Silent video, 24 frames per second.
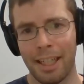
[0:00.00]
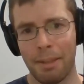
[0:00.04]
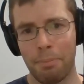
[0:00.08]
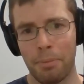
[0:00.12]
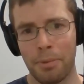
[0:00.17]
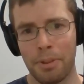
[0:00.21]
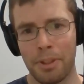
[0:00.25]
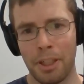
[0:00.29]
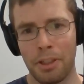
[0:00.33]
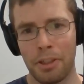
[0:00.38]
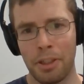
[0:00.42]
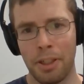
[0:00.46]

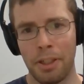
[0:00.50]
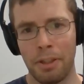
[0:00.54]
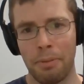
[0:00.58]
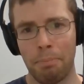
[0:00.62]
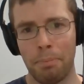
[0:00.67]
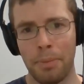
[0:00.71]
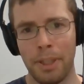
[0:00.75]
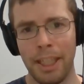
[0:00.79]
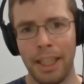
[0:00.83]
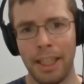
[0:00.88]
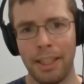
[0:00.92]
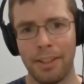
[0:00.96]
such that
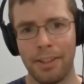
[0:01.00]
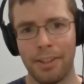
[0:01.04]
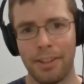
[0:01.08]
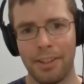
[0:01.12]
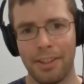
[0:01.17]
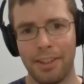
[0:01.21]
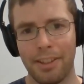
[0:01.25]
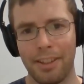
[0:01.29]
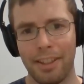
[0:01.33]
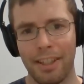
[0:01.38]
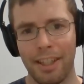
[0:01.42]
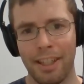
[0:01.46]
it
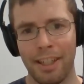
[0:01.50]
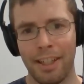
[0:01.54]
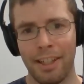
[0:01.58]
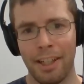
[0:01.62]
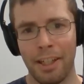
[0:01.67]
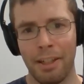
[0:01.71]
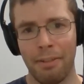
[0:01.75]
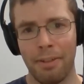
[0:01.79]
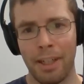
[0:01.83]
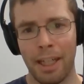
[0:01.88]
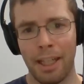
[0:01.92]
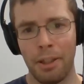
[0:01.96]
peaks
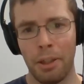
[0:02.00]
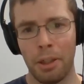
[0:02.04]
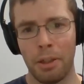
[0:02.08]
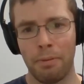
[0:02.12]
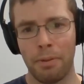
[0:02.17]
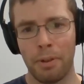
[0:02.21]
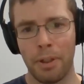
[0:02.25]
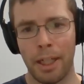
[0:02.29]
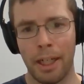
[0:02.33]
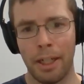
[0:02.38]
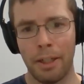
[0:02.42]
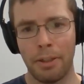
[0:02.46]
at a value
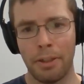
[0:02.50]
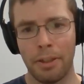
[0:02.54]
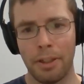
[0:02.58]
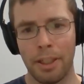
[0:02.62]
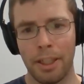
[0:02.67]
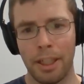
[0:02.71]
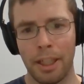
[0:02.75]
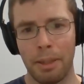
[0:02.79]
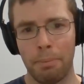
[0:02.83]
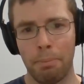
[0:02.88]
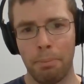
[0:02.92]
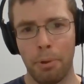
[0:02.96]
of around
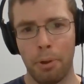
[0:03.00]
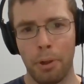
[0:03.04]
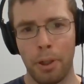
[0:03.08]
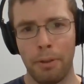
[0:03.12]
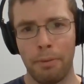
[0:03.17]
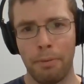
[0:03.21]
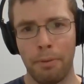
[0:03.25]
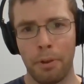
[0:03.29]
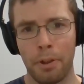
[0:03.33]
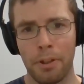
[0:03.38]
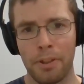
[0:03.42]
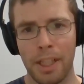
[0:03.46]

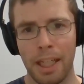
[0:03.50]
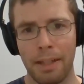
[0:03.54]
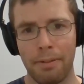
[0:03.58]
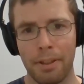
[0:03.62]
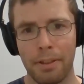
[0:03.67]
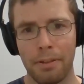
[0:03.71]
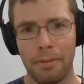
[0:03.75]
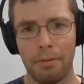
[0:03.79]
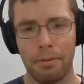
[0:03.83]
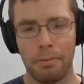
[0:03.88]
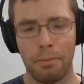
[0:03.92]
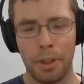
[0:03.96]

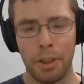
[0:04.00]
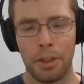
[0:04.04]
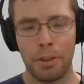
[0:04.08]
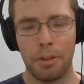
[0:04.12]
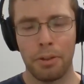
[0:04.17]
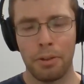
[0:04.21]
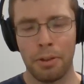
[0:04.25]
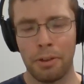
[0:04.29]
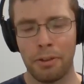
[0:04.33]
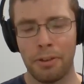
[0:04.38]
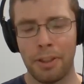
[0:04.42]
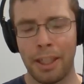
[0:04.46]
0.47,
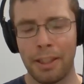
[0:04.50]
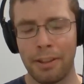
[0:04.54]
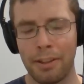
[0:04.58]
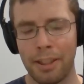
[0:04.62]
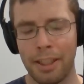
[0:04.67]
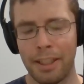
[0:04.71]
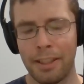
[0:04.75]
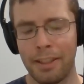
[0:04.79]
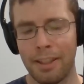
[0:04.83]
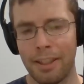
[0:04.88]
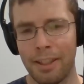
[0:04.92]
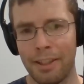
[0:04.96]
which
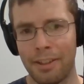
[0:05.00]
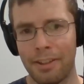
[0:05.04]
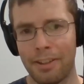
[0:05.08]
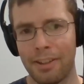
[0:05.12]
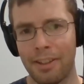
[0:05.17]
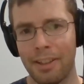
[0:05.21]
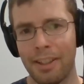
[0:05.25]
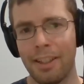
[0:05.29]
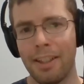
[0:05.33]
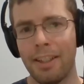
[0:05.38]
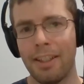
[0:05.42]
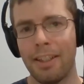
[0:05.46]
coincidentally
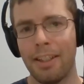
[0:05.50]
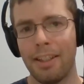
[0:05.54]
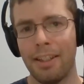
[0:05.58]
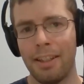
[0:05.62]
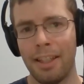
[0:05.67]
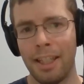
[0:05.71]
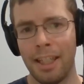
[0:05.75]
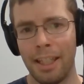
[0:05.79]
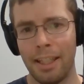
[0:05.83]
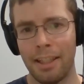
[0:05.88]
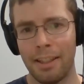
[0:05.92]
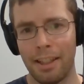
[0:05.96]
is
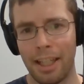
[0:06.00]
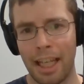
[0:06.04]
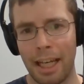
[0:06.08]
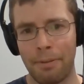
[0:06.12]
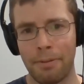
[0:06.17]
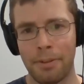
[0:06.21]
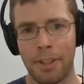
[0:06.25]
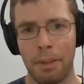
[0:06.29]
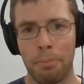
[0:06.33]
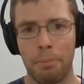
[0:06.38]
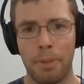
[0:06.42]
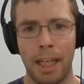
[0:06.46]
the
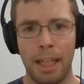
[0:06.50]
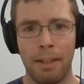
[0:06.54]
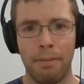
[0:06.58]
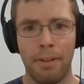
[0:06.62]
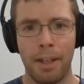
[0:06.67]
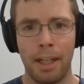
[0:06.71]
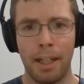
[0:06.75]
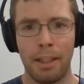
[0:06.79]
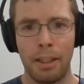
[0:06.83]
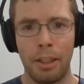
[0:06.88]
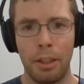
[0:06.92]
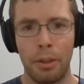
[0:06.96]
f sigma 8
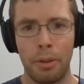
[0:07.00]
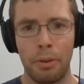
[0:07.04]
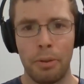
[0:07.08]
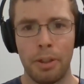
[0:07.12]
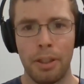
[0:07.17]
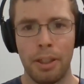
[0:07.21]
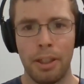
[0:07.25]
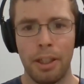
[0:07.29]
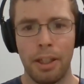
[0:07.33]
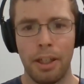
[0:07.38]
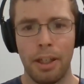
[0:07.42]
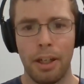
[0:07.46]
value
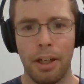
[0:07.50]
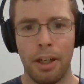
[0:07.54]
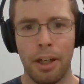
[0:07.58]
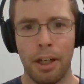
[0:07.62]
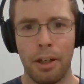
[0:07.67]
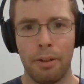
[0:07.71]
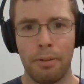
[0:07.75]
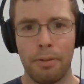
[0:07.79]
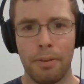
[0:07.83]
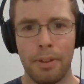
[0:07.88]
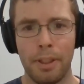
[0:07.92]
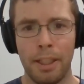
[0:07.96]

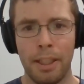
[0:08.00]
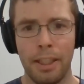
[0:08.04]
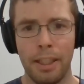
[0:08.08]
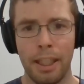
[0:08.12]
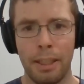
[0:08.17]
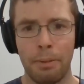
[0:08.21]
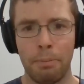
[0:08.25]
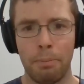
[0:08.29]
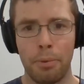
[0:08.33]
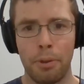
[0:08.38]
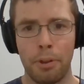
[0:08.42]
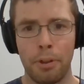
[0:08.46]
of the
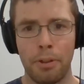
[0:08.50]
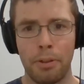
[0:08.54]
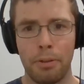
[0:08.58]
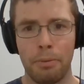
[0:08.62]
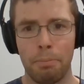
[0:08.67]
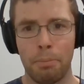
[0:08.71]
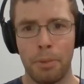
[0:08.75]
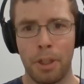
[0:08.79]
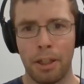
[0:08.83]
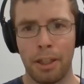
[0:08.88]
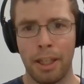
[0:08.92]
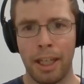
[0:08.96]
input
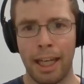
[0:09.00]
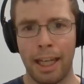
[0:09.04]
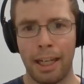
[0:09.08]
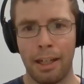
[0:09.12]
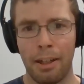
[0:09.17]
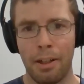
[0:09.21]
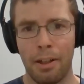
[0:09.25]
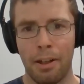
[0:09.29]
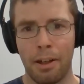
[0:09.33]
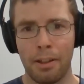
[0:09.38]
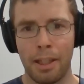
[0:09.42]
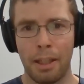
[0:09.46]
mock
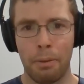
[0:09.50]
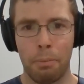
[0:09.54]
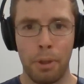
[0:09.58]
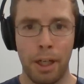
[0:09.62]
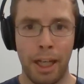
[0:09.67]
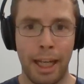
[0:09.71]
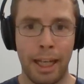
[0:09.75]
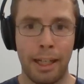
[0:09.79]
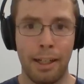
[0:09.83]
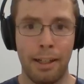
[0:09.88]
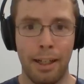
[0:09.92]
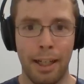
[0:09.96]
catalog that
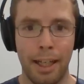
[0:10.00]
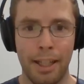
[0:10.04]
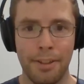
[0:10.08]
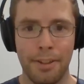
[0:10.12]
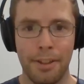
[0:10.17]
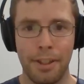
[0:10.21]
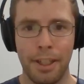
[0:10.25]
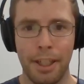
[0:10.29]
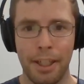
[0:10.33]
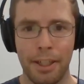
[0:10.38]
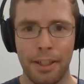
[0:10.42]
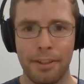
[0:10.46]
we're
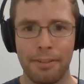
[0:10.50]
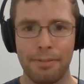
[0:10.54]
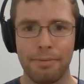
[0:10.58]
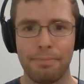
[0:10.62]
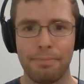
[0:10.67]
analyzing here.